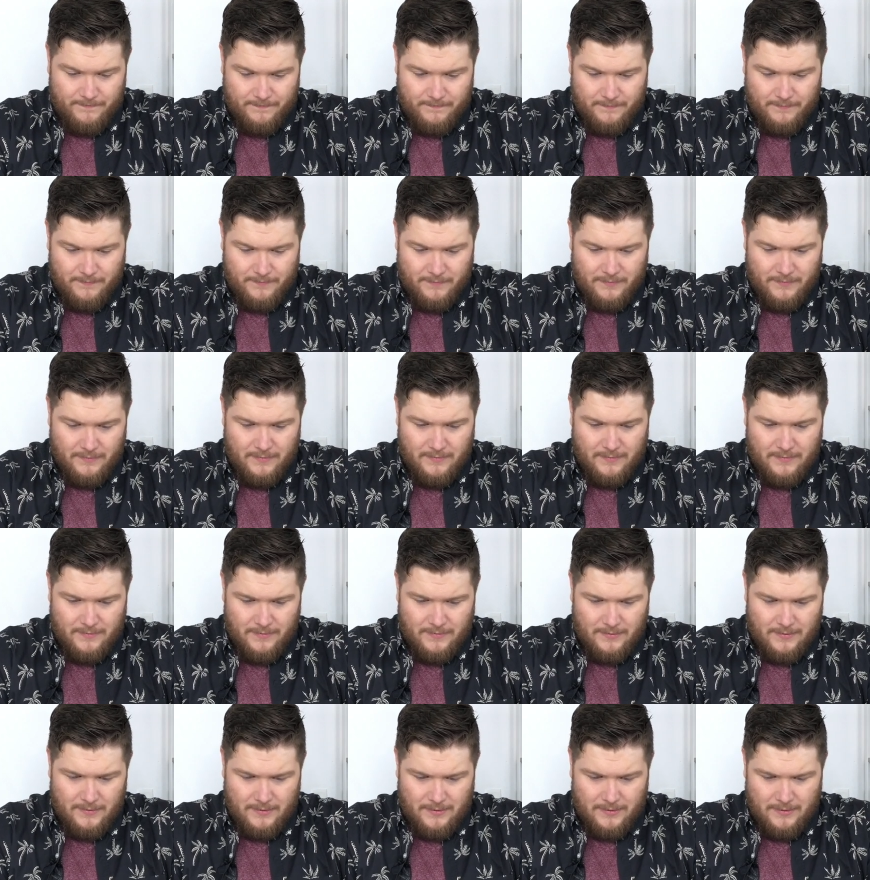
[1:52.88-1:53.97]

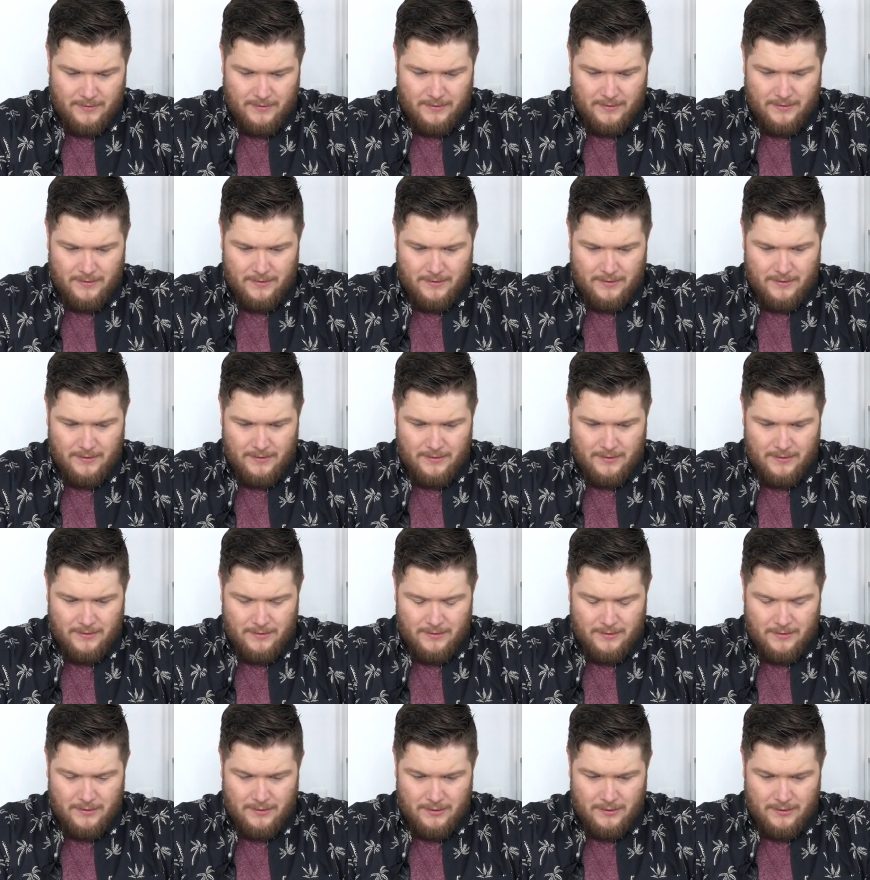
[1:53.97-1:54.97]
[no speech]